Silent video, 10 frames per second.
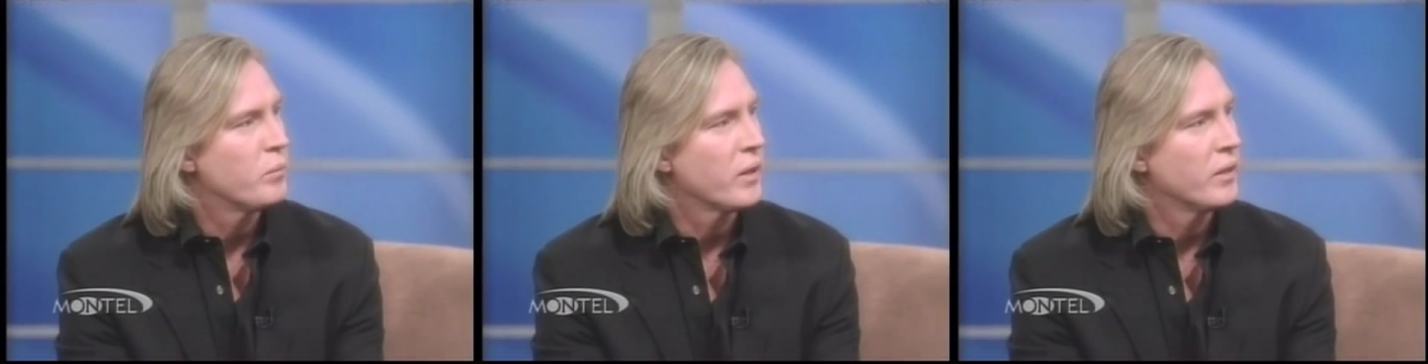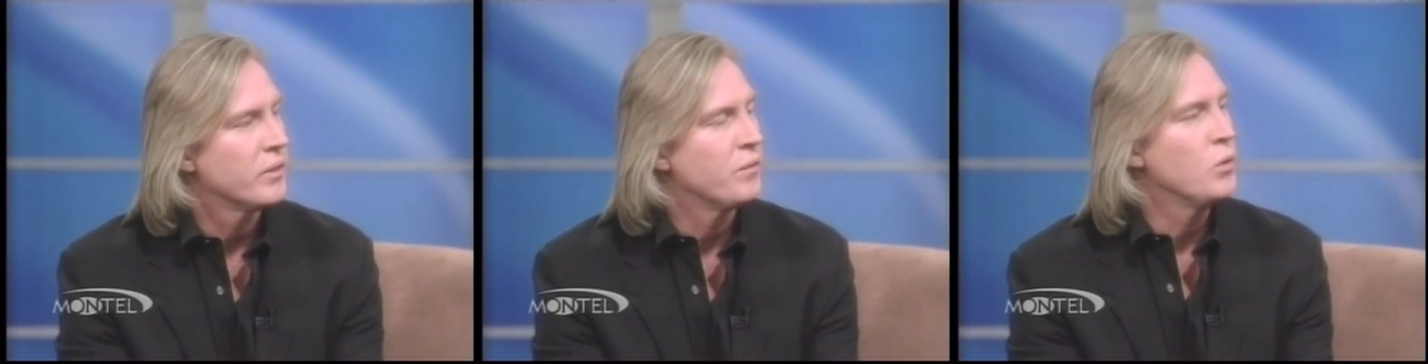
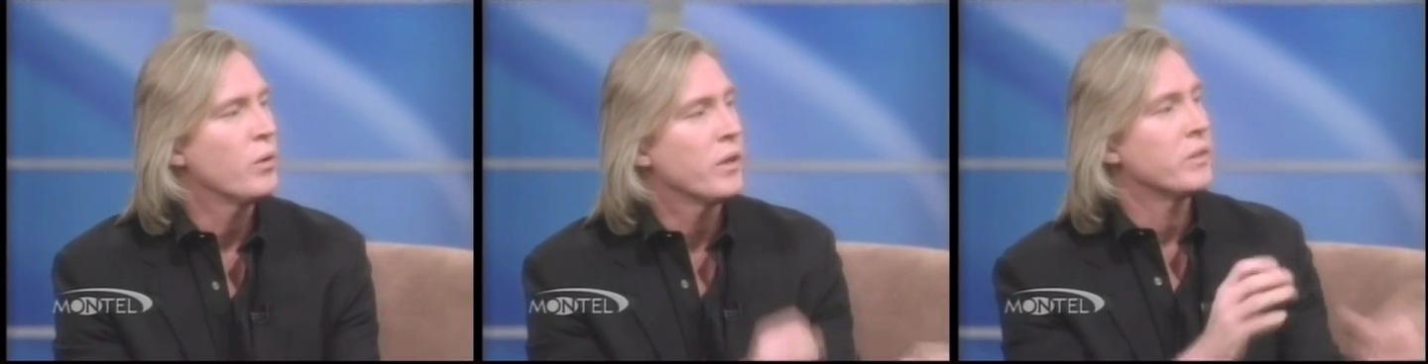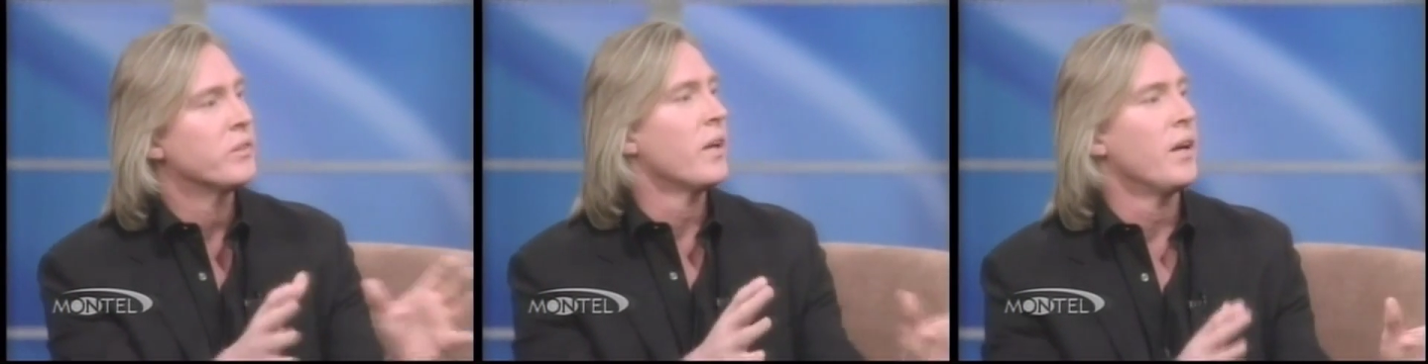because if you were going
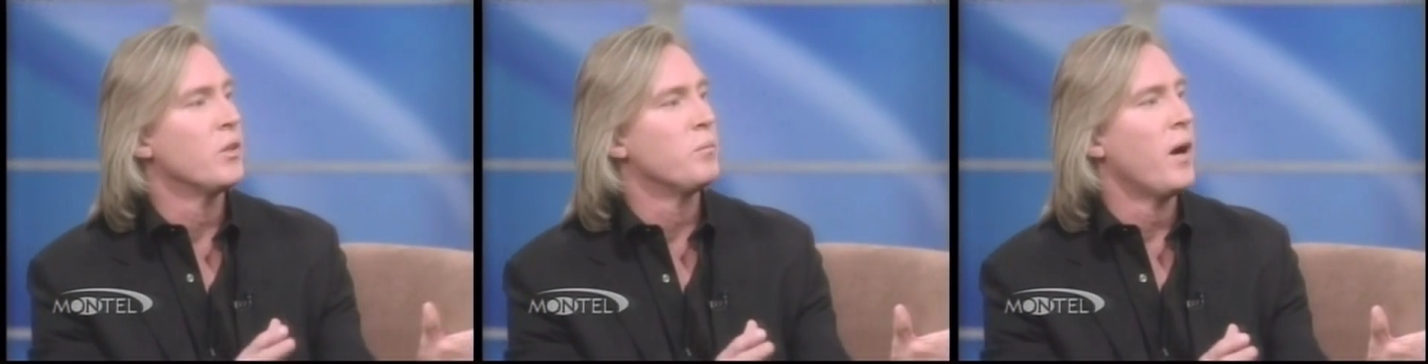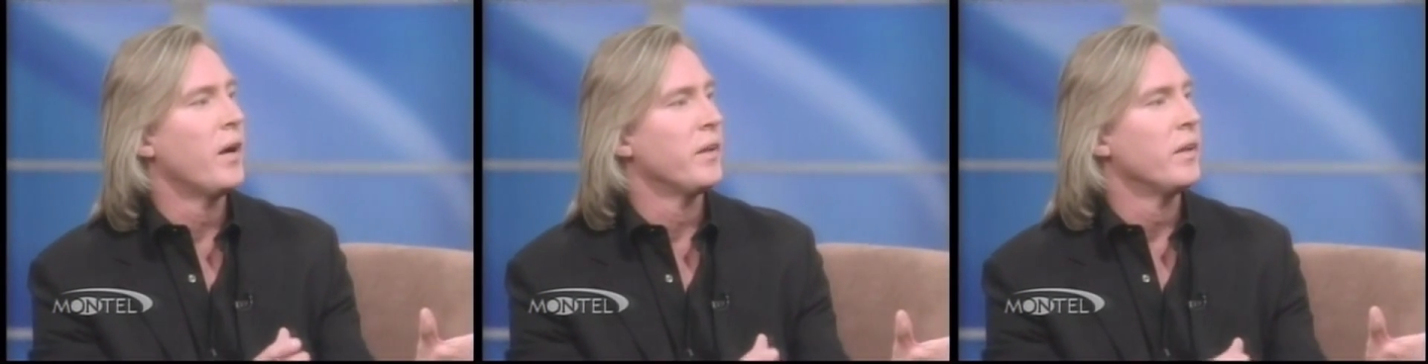to design the
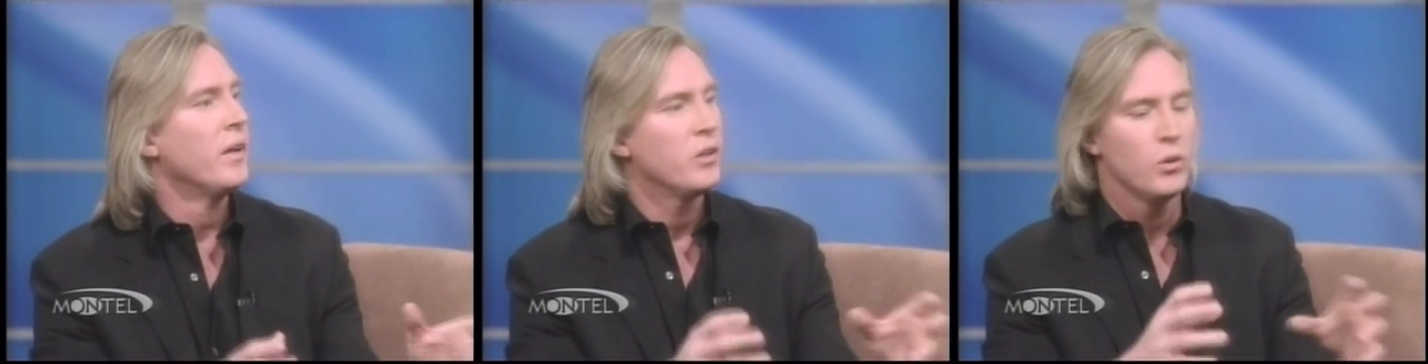body,